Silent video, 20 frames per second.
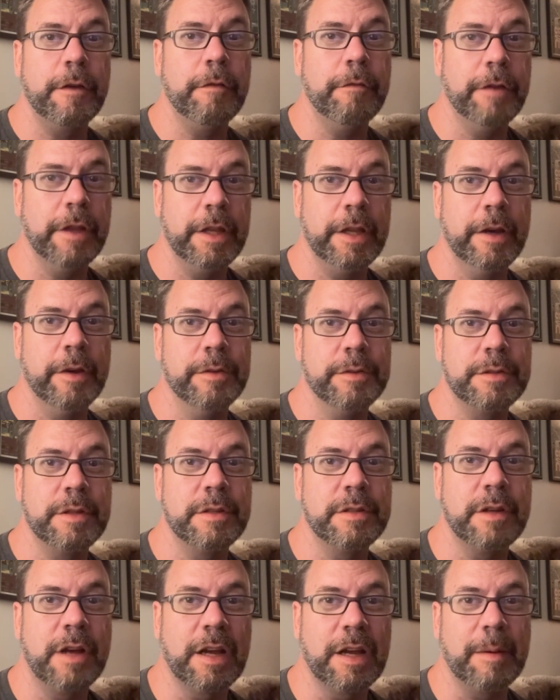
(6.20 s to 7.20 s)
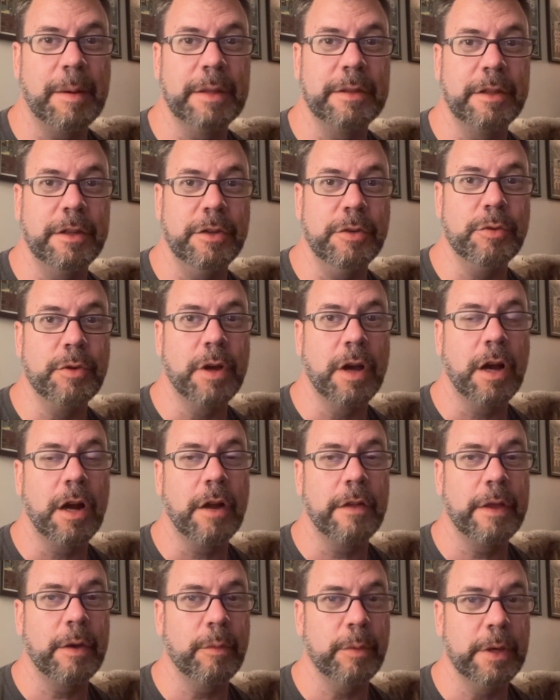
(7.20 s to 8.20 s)
videos to talk about the new car
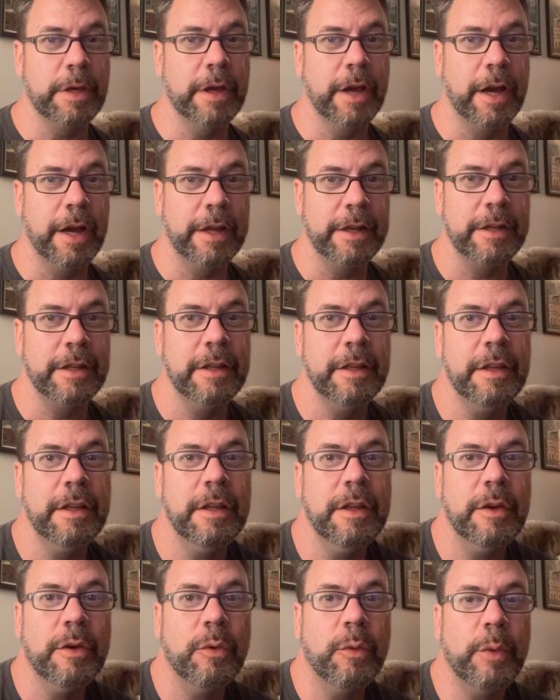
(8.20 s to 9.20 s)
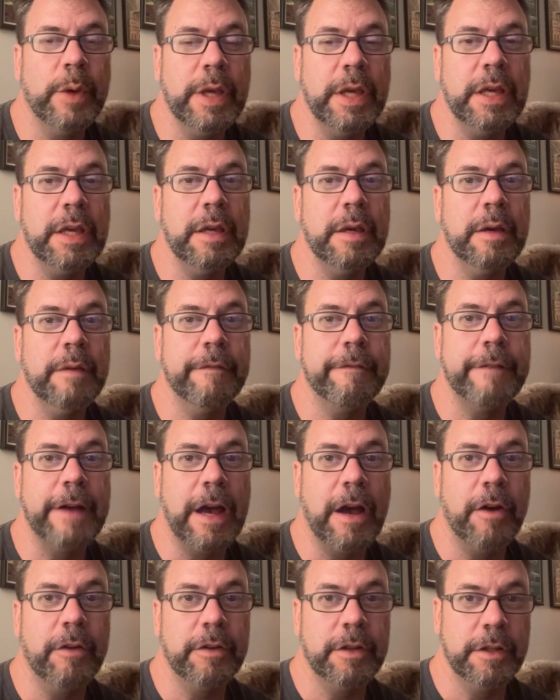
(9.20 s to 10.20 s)
that we got. We
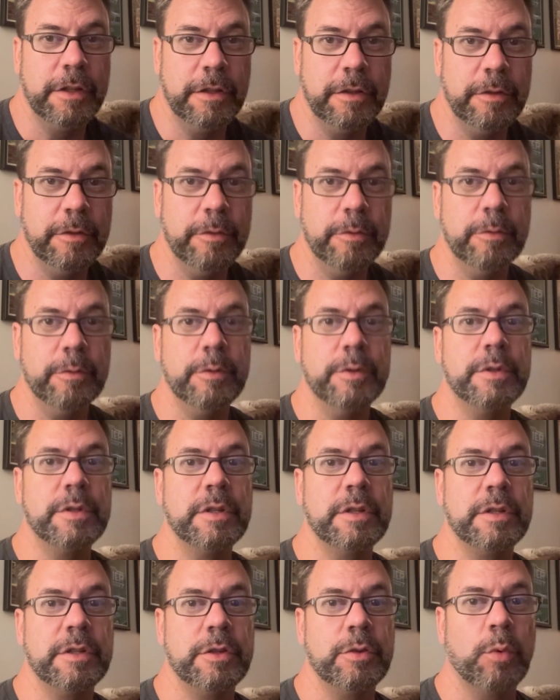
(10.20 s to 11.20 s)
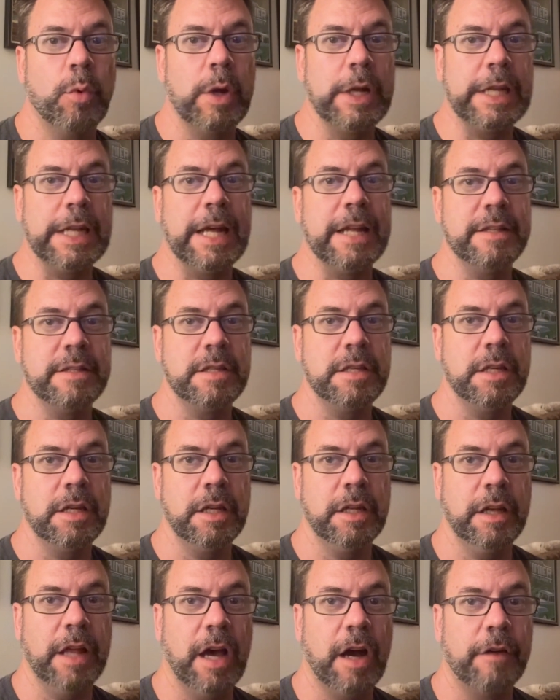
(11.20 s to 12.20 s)
found a used
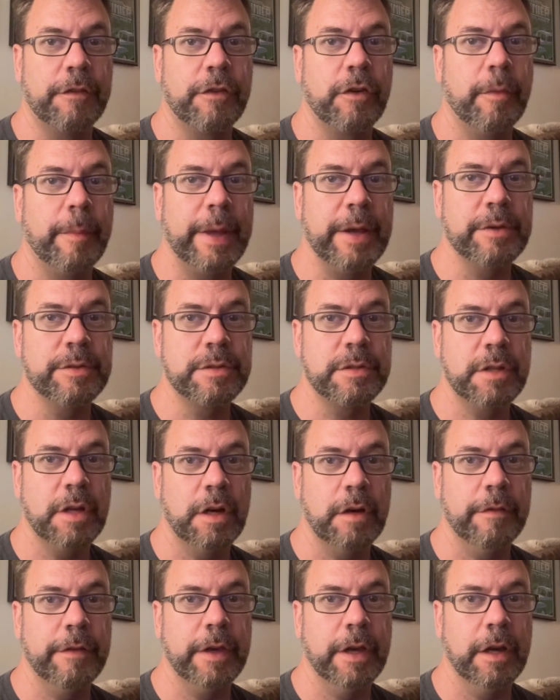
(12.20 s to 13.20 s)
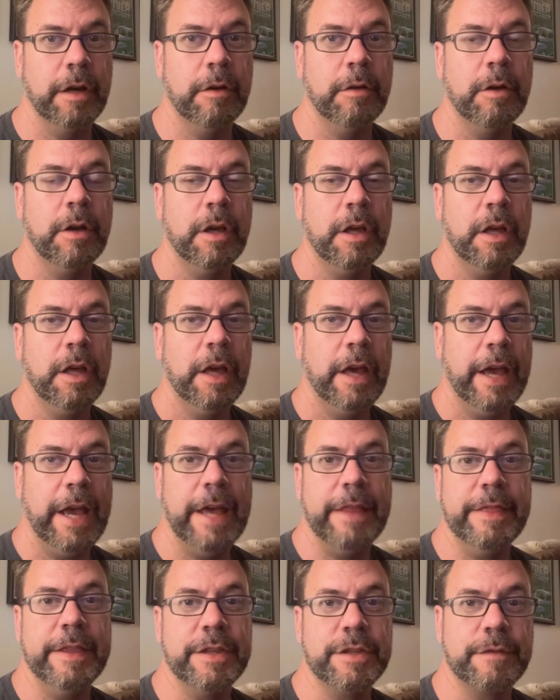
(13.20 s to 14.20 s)
2019 Alfa Romeo Stelvio,
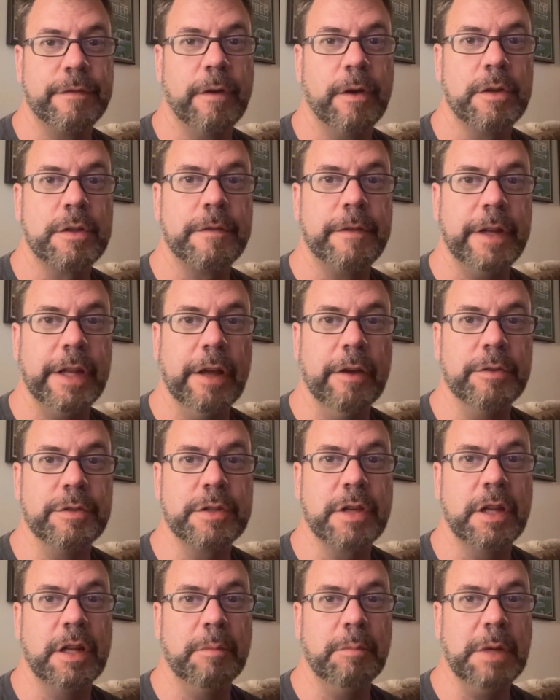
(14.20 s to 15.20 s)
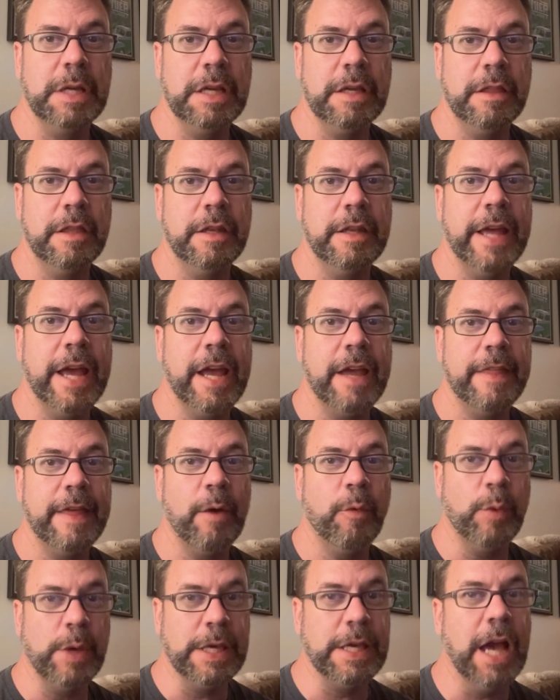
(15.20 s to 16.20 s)
and this first video is going to be the day that
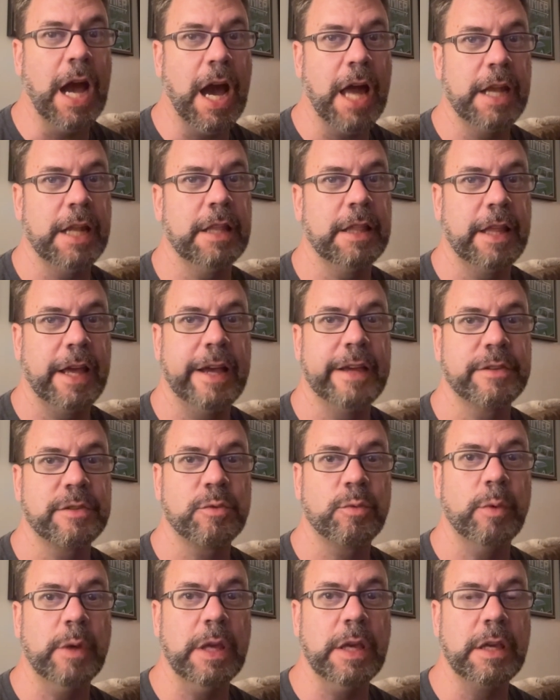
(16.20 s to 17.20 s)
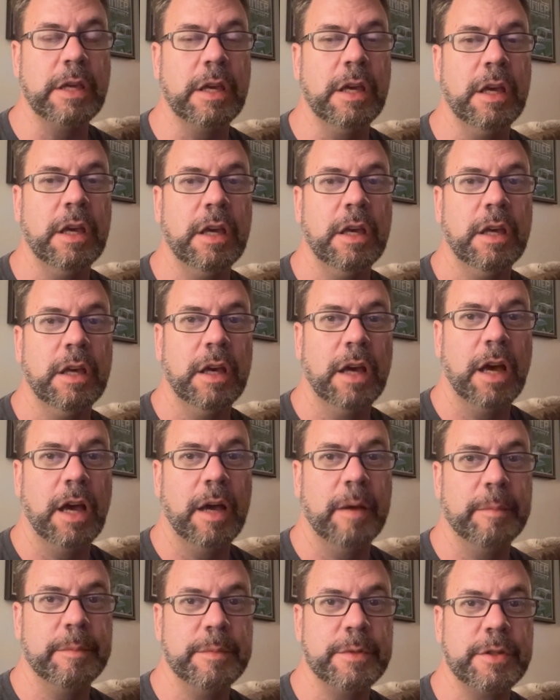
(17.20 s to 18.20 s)
we got it last week.
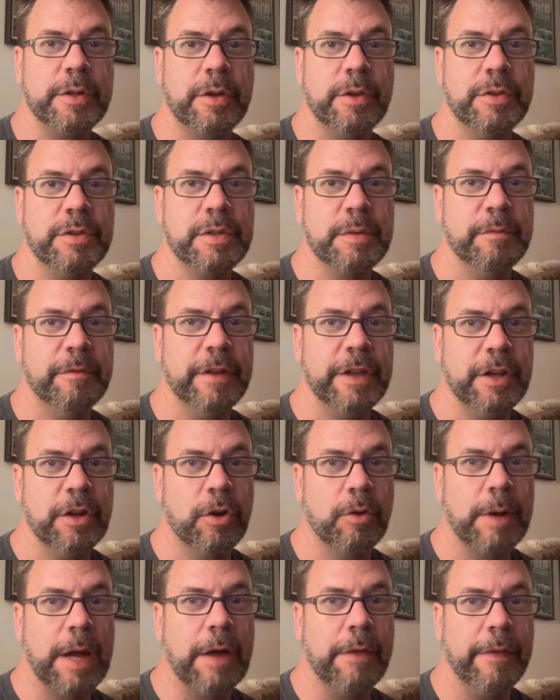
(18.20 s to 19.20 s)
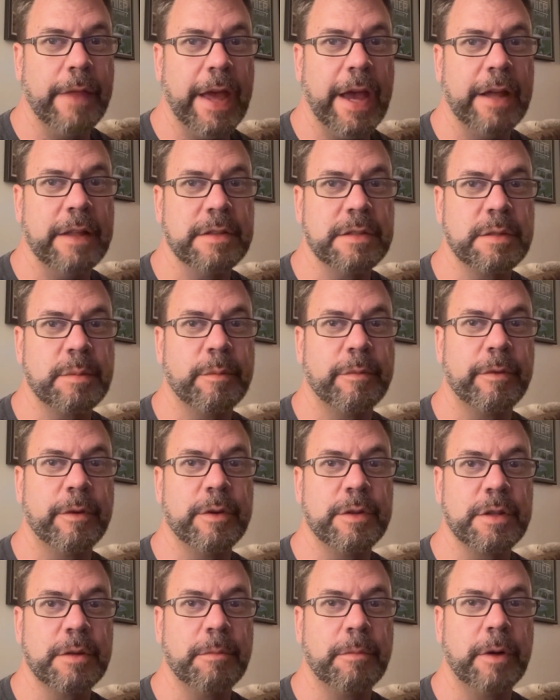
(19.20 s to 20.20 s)
Show you some video around that and some
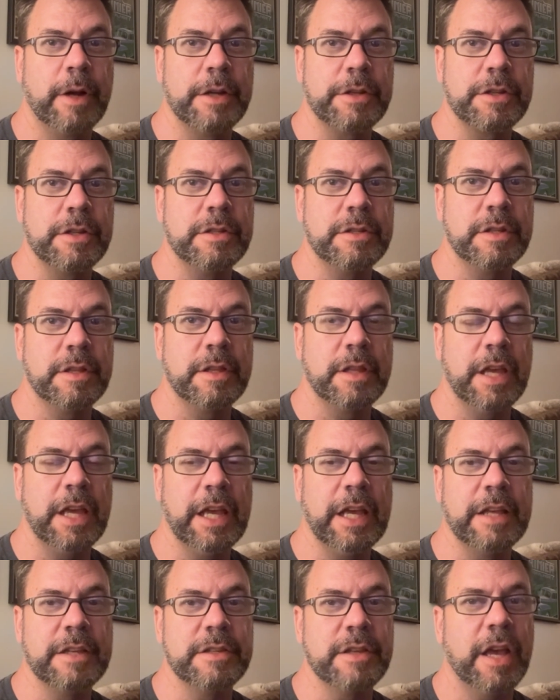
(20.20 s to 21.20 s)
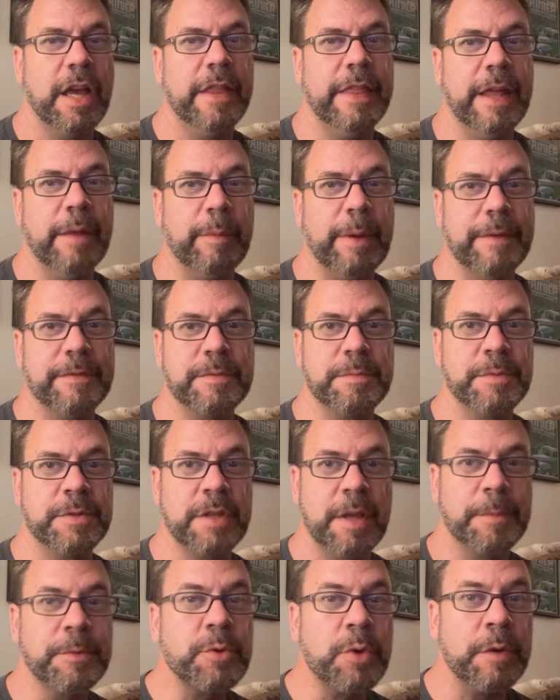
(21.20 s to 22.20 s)
first impressions and things, and then we have some
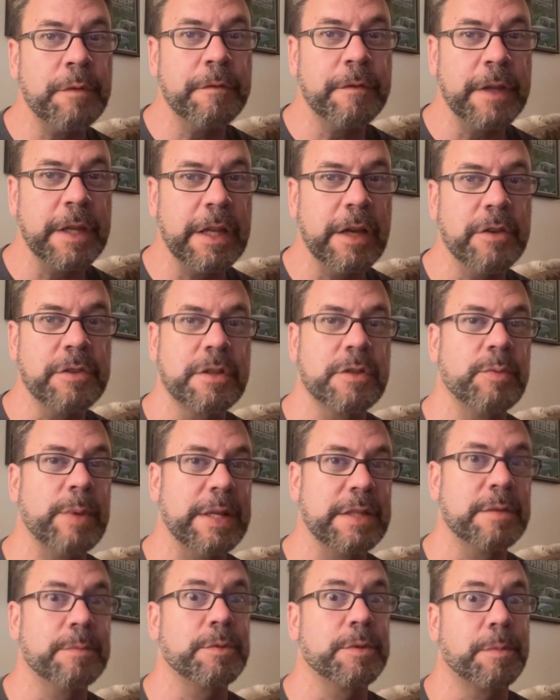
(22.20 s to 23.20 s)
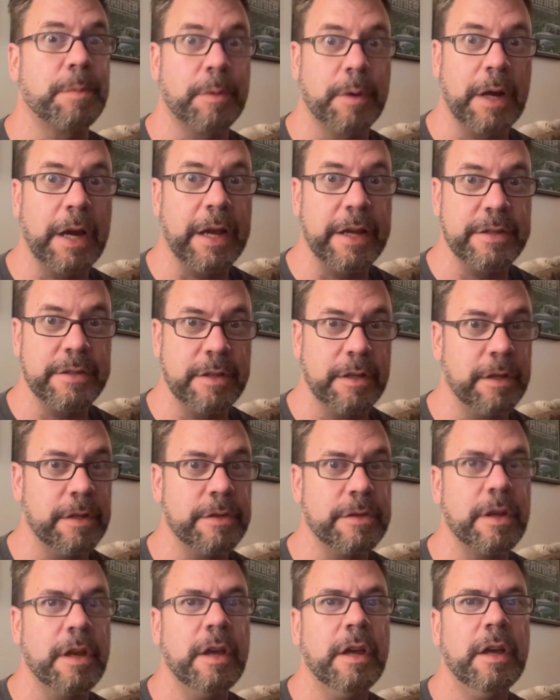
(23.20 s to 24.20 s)
subsequent videos because we had some
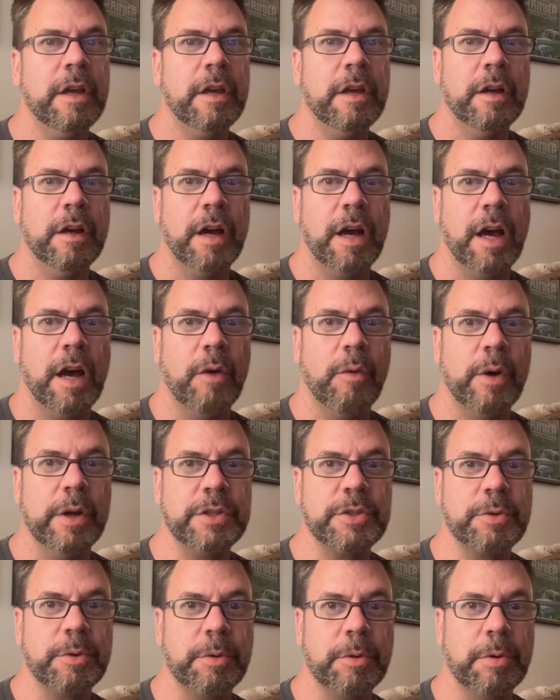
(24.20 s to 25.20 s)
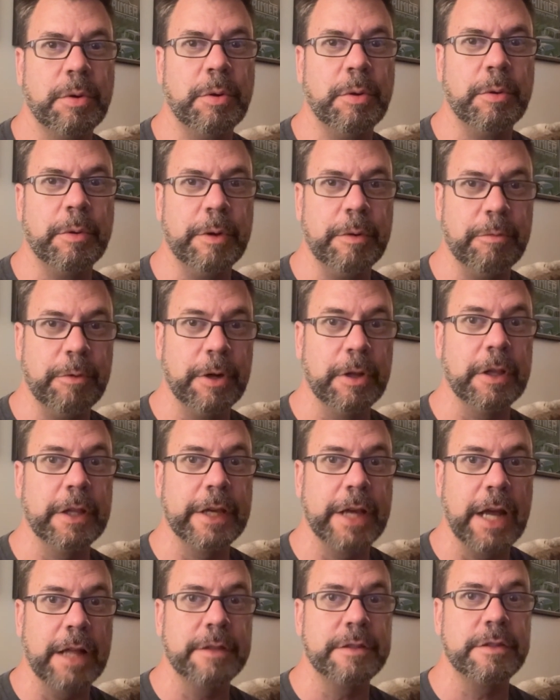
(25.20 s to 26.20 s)
surprises once we really
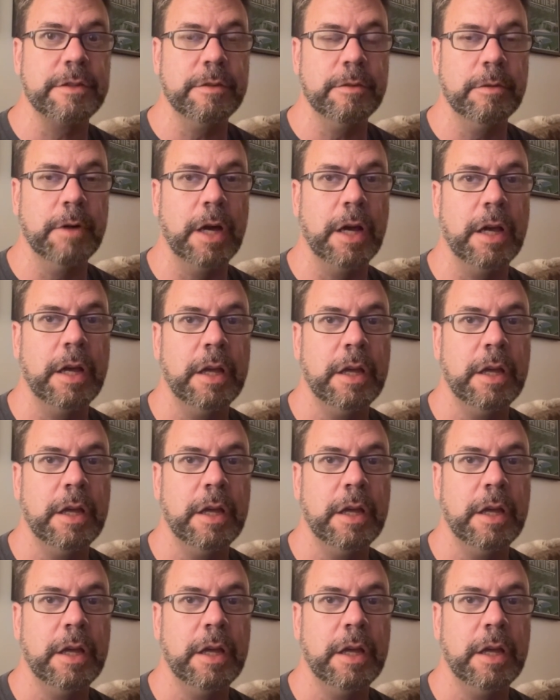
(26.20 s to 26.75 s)
got to